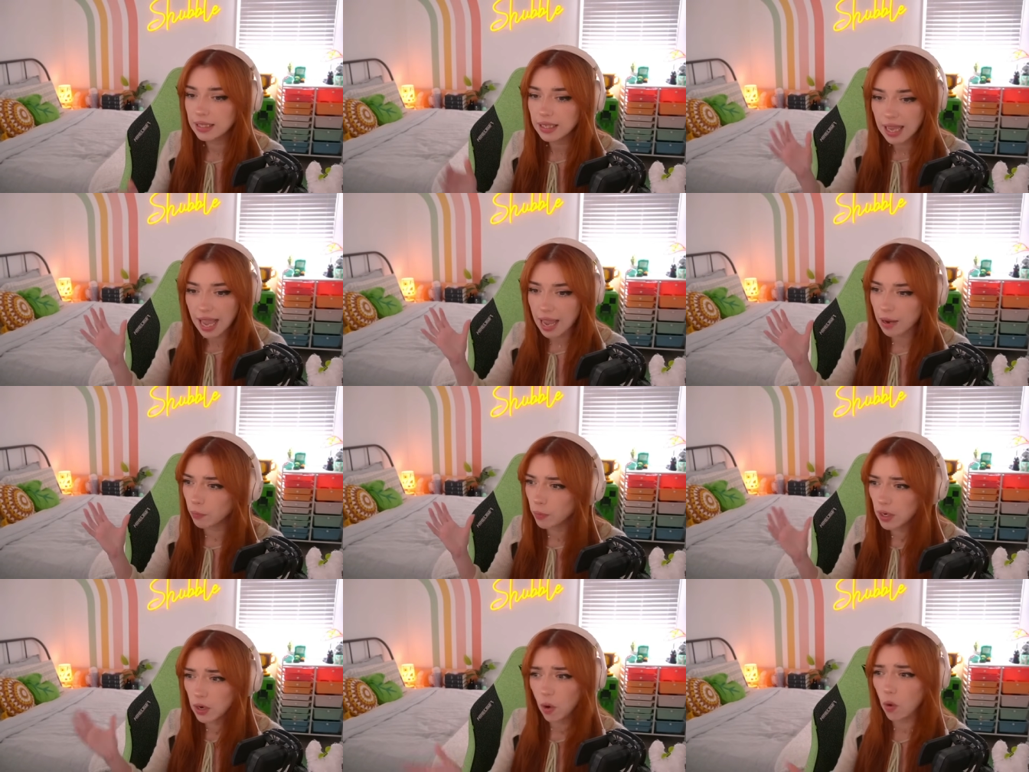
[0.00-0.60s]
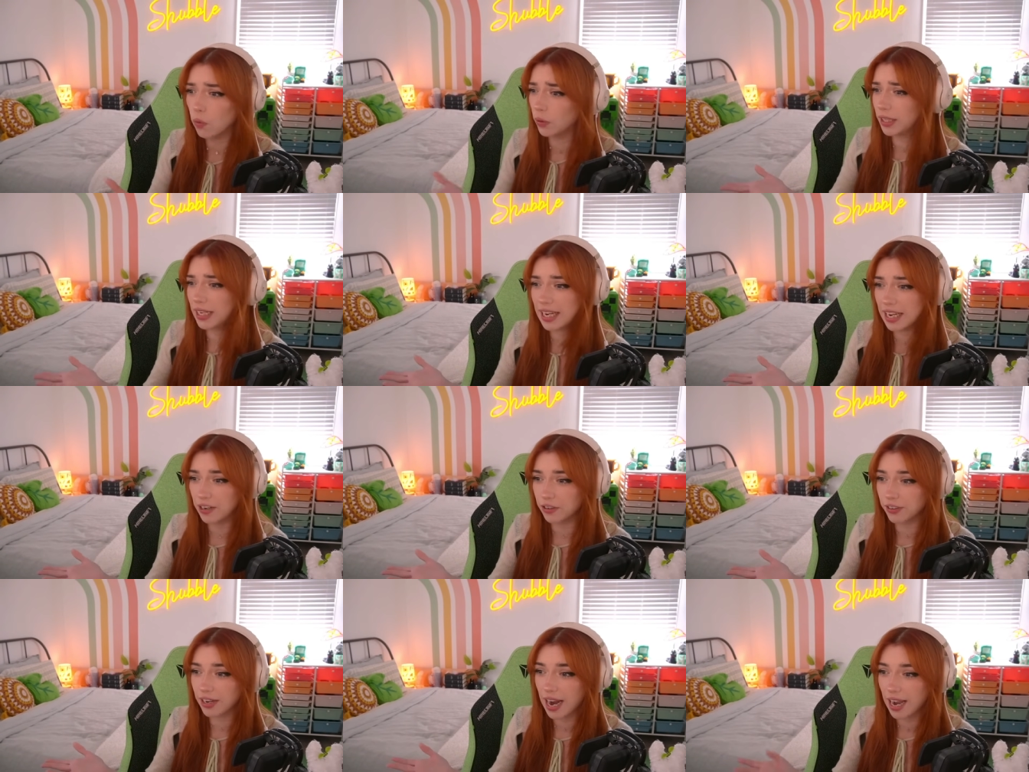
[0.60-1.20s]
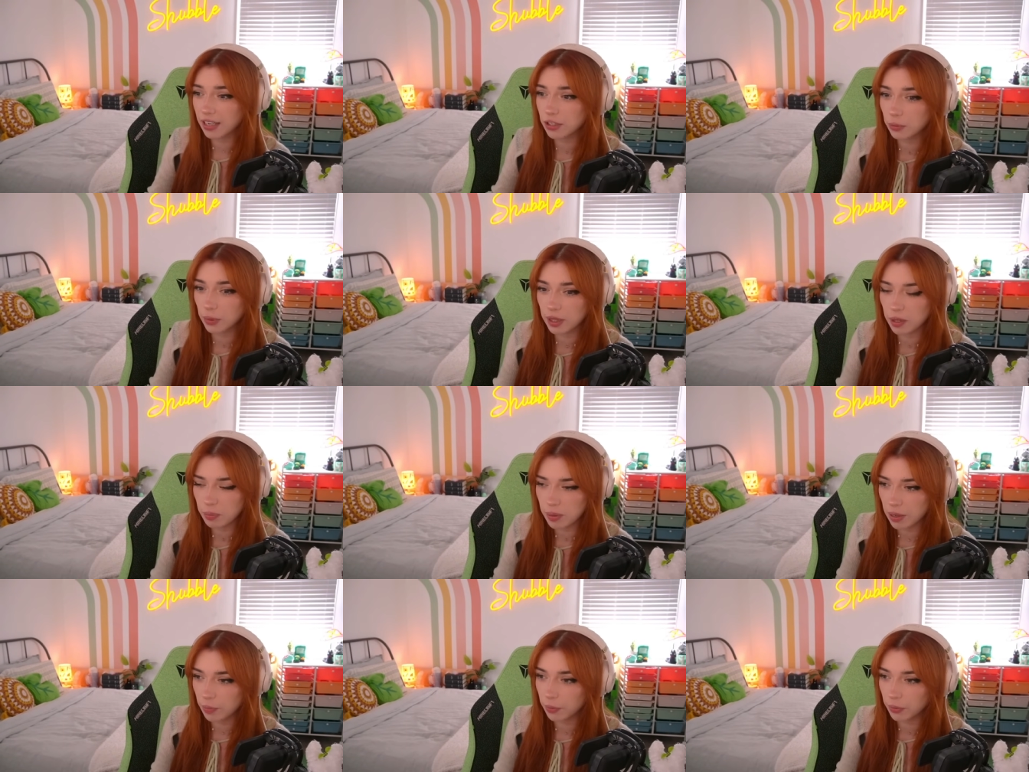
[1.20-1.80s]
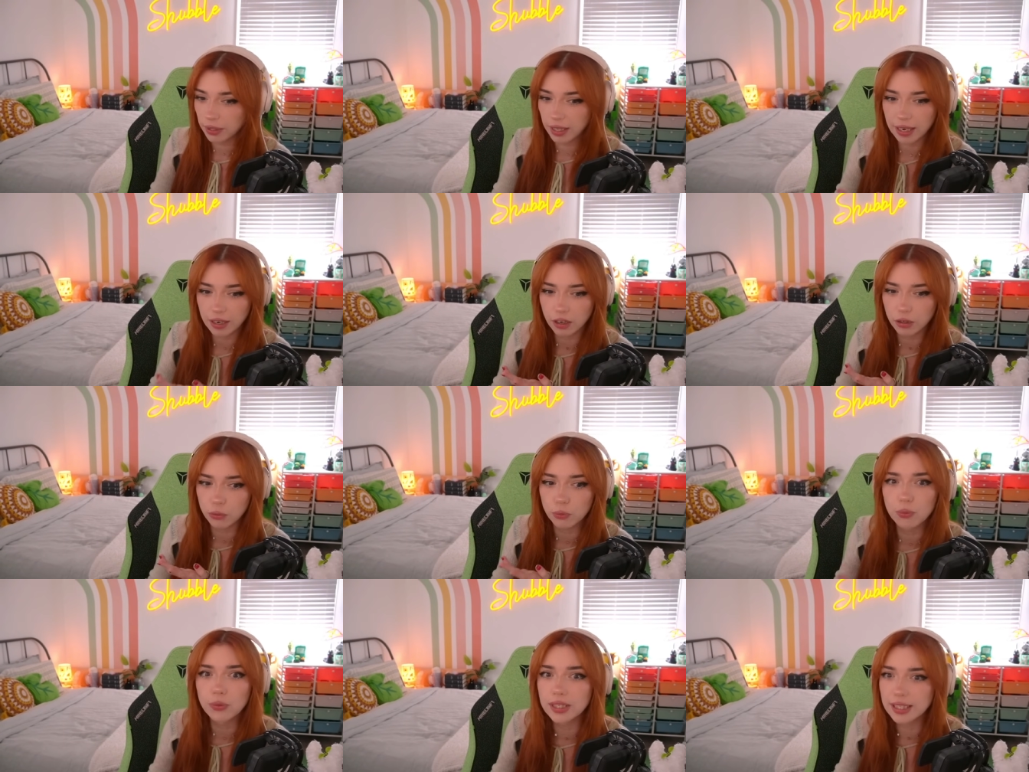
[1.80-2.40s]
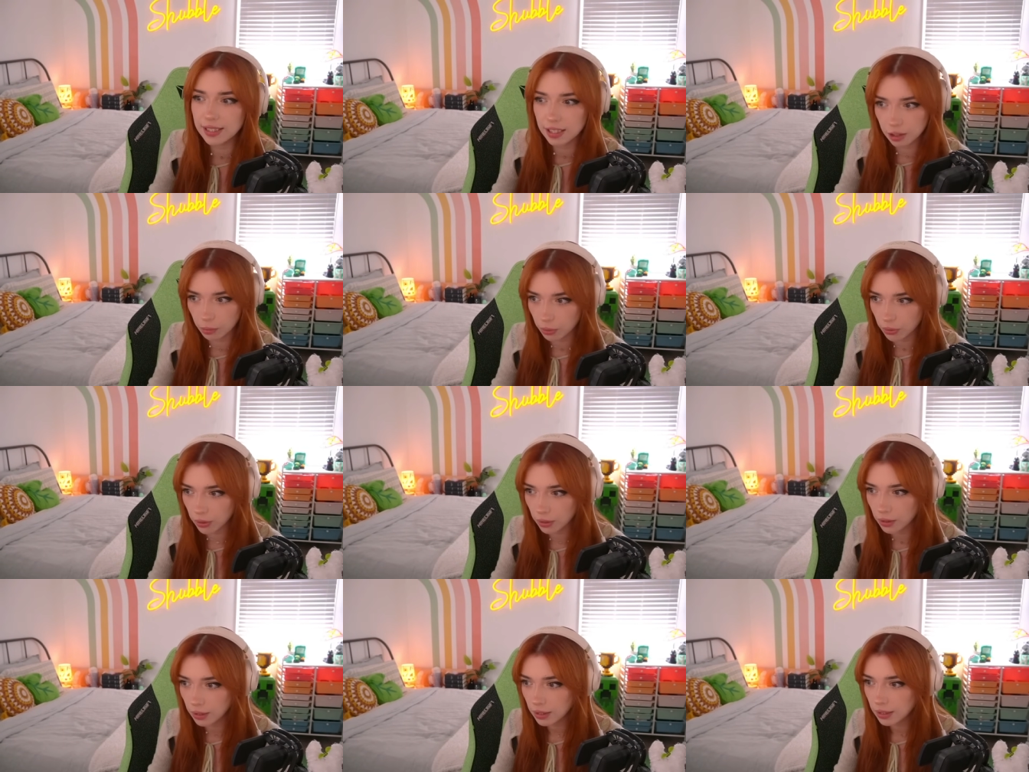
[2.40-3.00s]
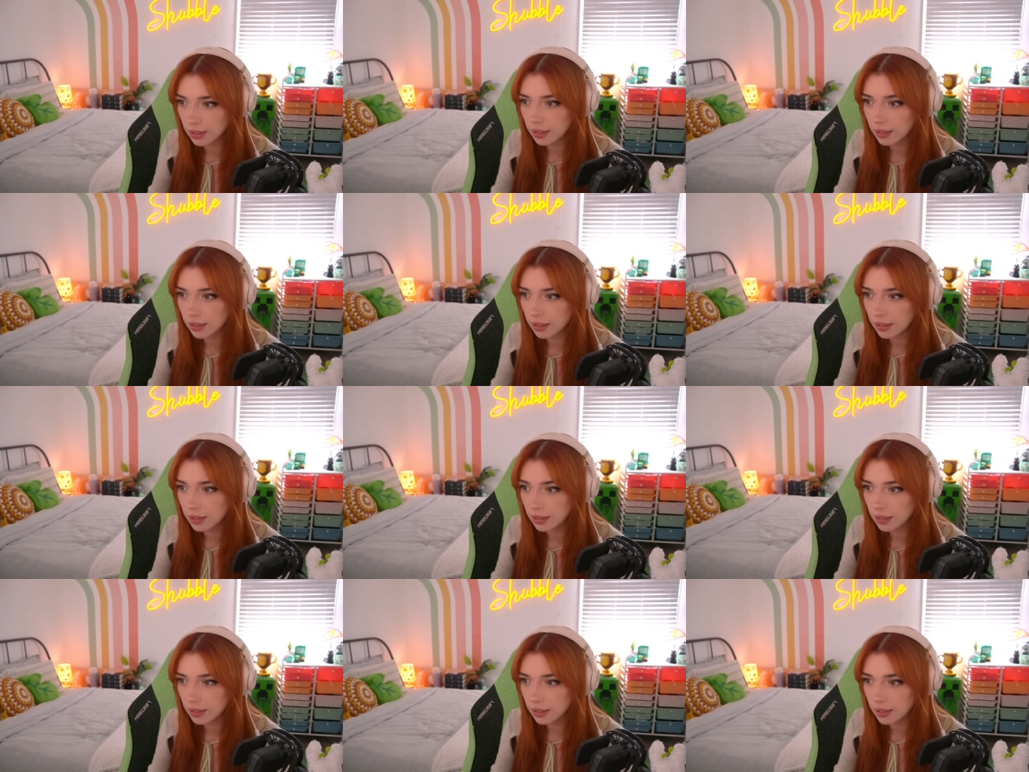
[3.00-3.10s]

and we only interact with the people that are reasonable,